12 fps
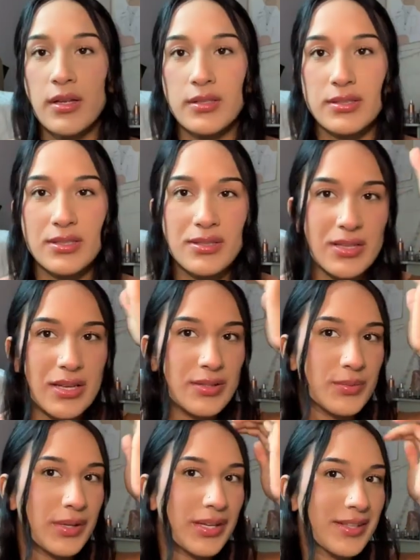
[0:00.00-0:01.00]
since last
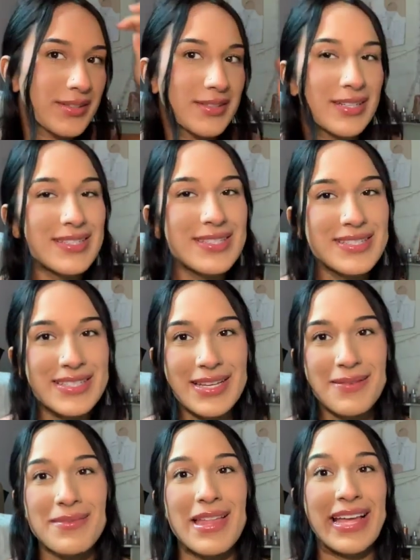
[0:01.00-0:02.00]
week. Doesn't
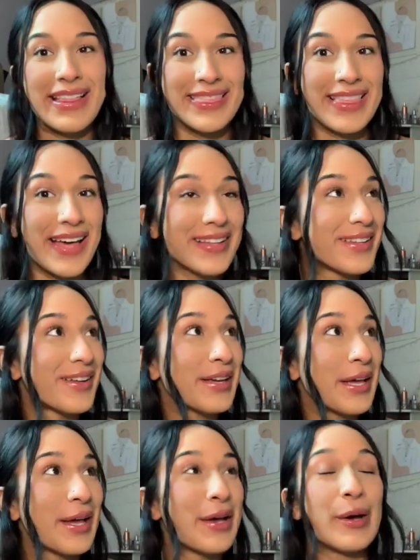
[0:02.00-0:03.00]
seem like that long
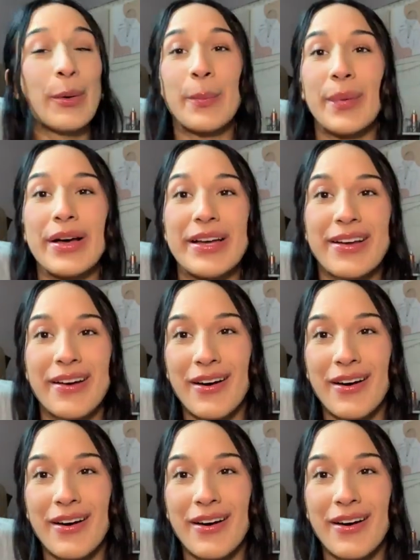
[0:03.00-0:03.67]
ago, but